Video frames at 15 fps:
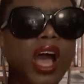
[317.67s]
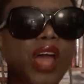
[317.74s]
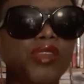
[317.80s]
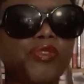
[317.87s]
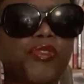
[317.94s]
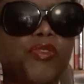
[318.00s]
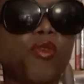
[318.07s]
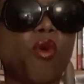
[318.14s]

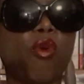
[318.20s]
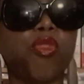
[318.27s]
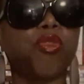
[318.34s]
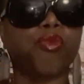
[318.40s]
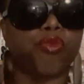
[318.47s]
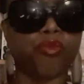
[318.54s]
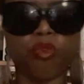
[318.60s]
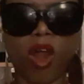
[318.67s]
and
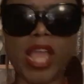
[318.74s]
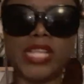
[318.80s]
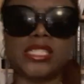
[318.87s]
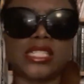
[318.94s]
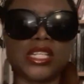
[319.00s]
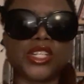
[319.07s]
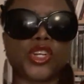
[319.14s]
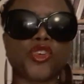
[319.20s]

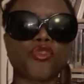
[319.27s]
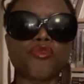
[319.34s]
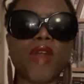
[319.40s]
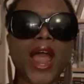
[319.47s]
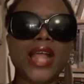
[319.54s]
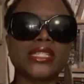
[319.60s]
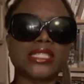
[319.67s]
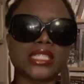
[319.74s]
forthright and
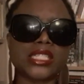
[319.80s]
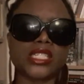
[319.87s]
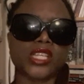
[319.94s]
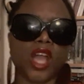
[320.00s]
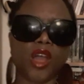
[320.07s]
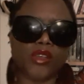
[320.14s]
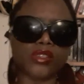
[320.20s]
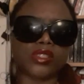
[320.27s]

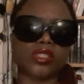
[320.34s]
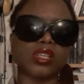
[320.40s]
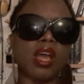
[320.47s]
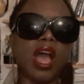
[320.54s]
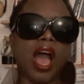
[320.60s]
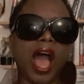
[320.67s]
grandiose,